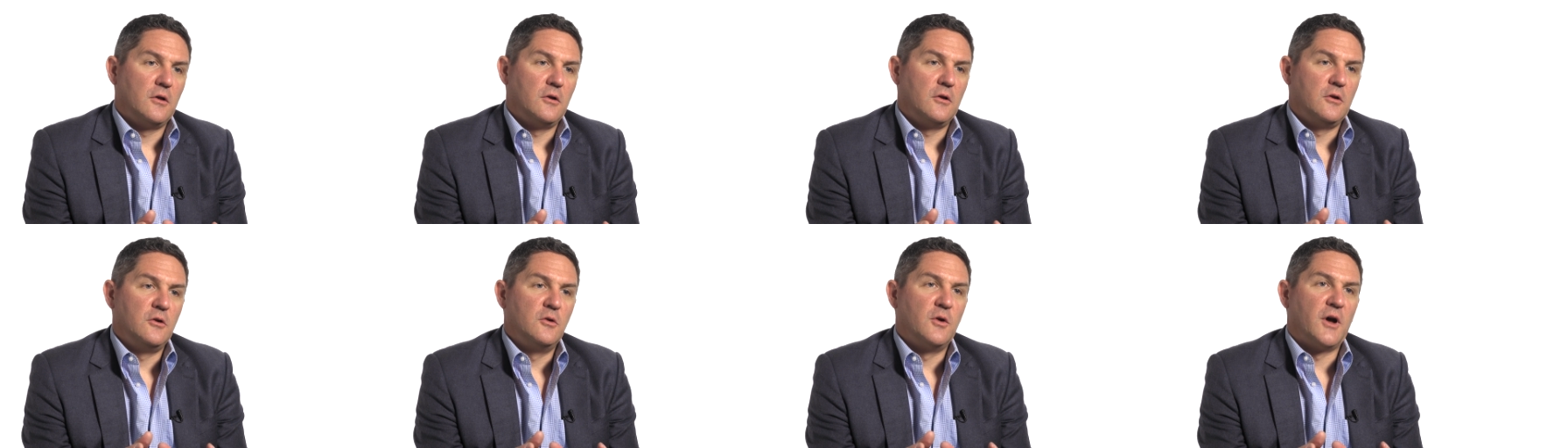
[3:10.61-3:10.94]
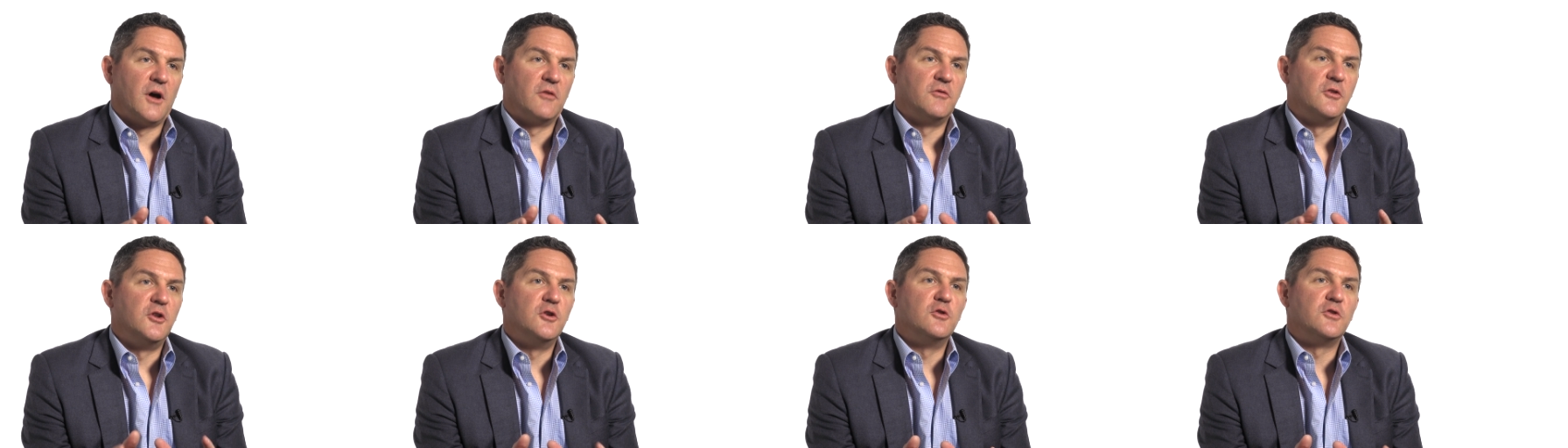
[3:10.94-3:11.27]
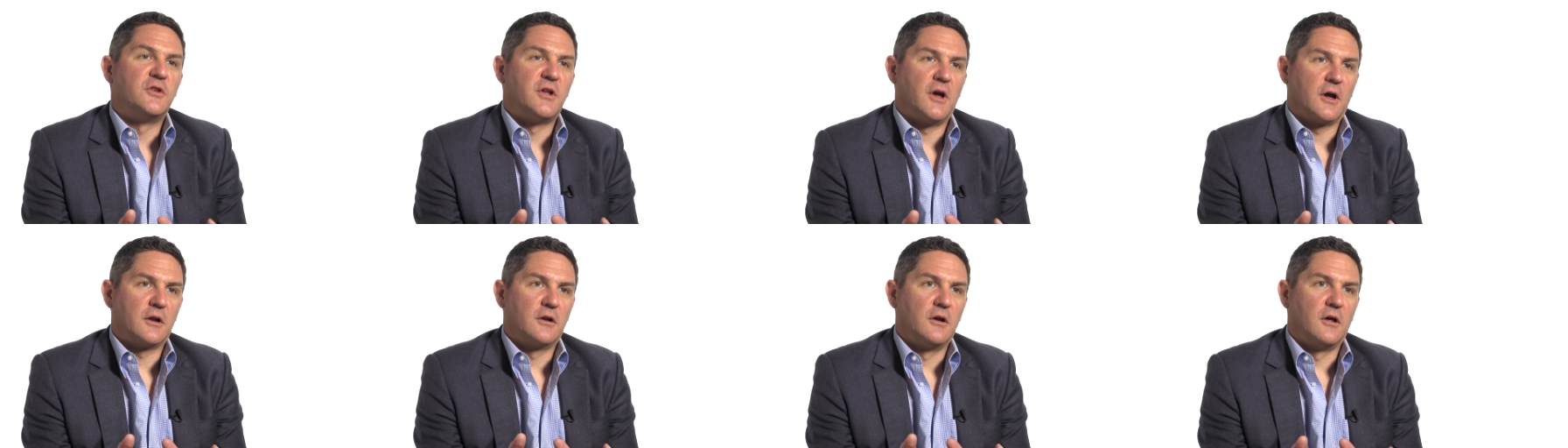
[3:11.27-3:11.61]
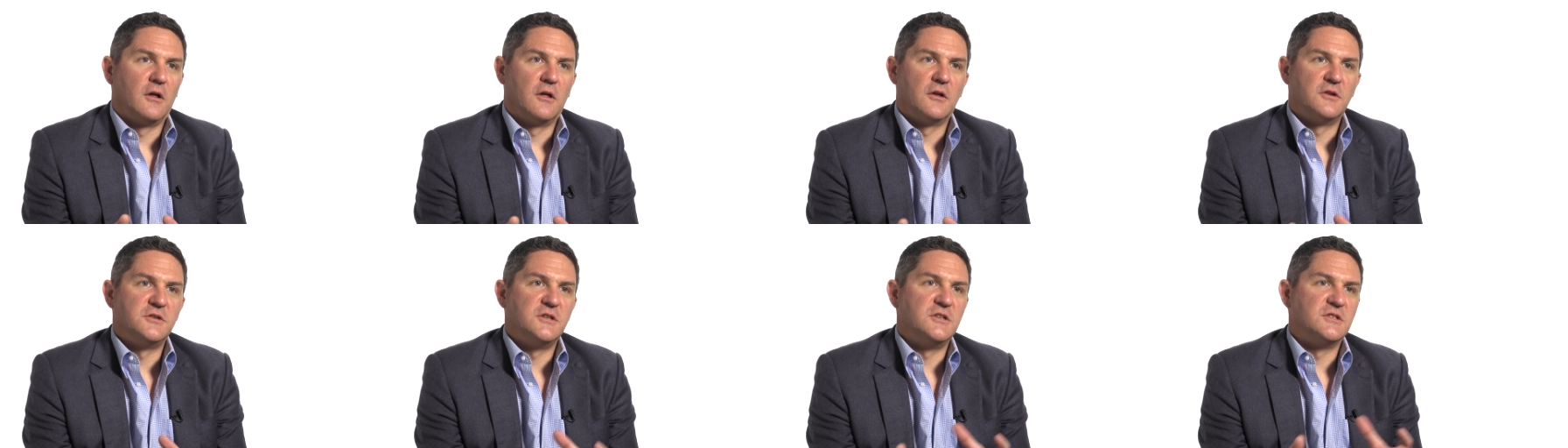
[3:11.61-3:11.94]
You have new
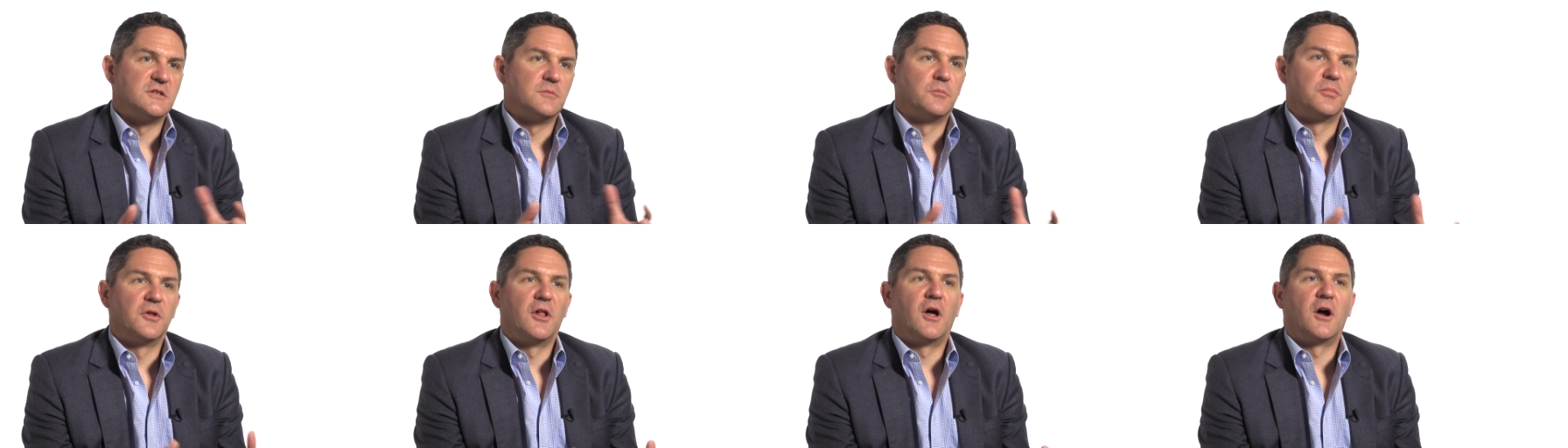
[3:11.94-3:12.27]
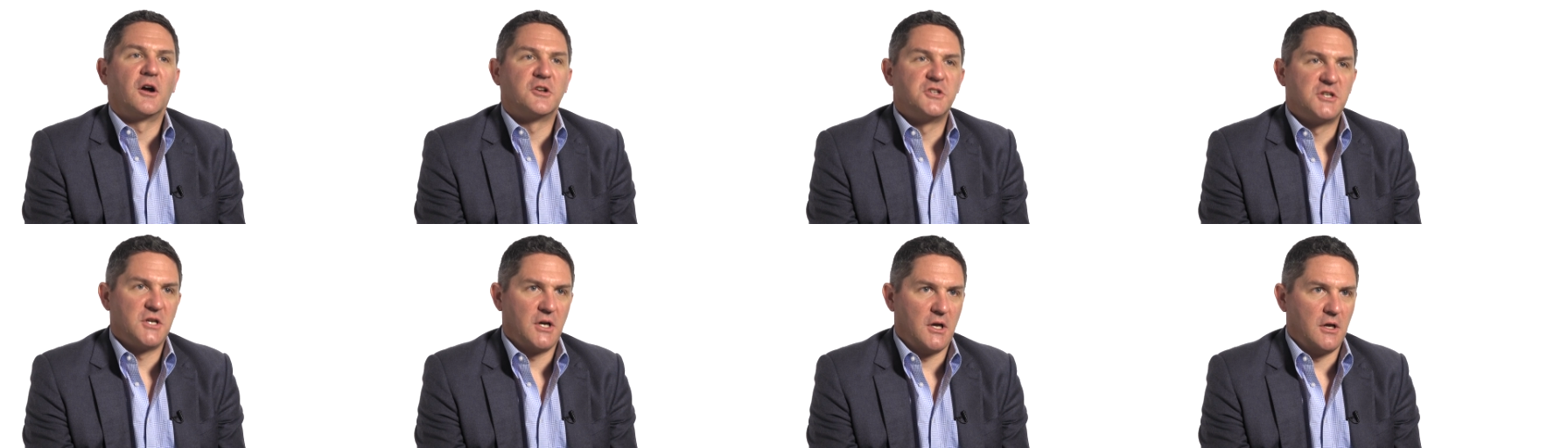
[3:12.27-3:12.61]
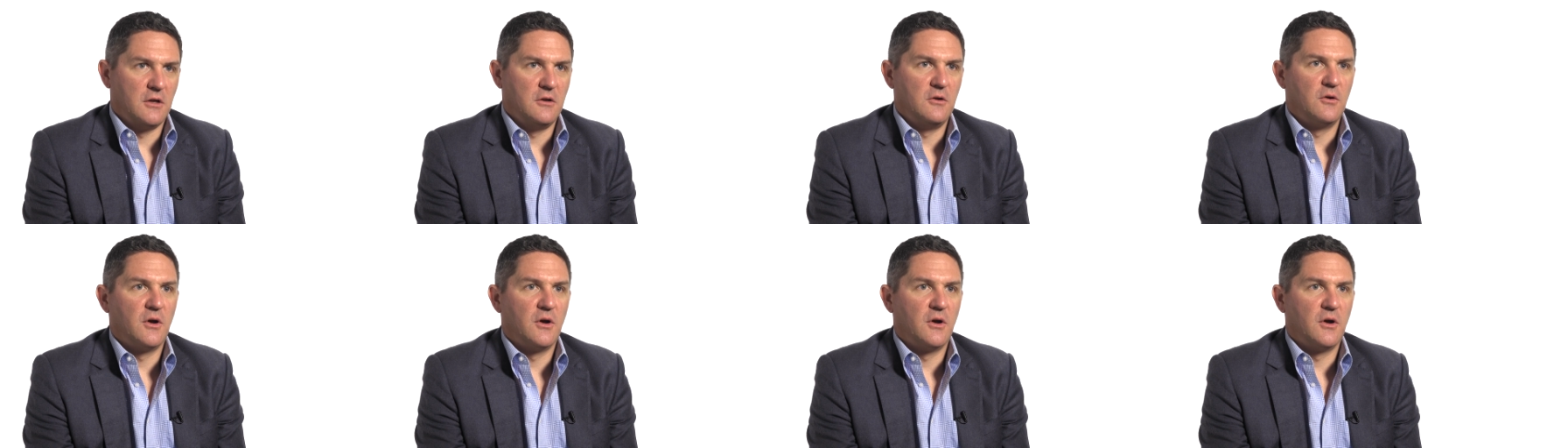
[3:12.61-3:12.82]
technologies in blockchain.